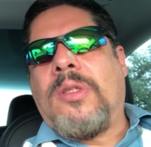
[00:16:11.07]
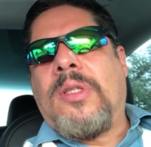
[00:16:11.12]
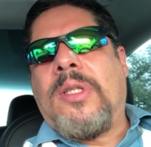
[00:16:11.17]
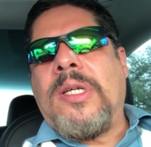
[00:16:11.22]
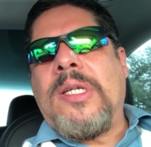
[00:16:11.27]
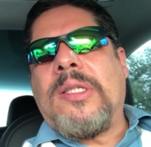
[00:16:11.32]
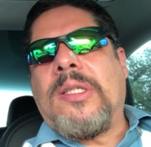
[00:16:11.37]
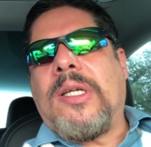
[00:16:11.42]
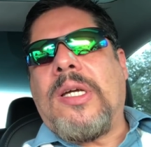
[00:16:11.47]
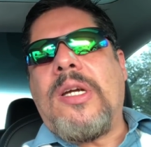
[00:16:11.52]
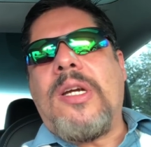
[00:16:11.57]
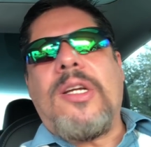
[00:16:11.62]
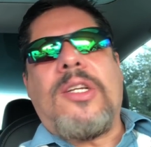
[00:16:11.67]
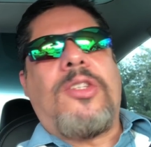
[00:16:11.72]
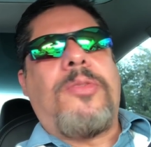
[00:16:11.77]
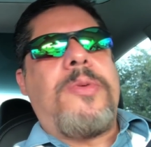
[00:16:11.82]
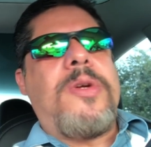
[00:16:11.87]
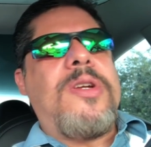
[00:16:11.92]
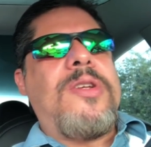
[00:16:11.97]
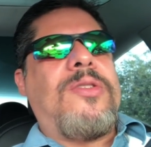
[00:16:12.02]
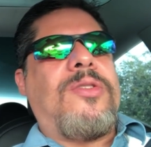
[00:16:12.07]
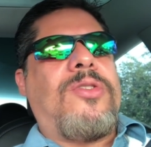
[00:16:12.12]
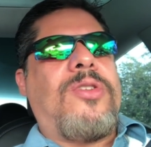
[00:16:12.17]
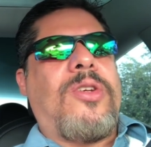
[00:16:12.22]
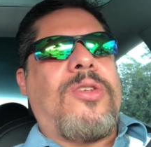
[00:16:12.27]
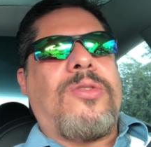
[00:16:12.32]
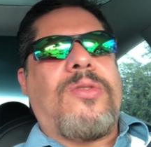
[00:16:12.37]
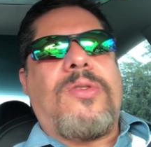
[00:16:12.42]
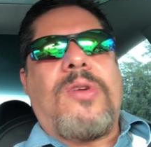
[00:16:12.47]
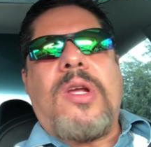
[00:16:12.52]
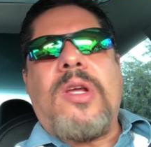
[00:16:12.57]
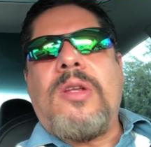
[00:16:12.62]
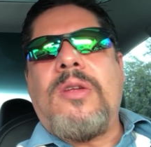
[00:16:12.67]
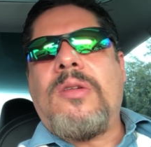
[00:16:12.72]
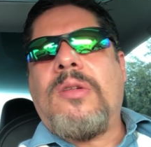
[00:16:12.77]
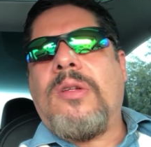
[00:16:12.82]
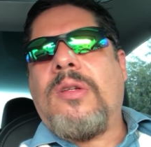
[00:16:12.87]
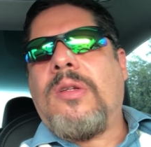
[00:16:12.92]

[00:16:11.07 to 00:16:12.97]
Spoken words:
the entire experience is just great.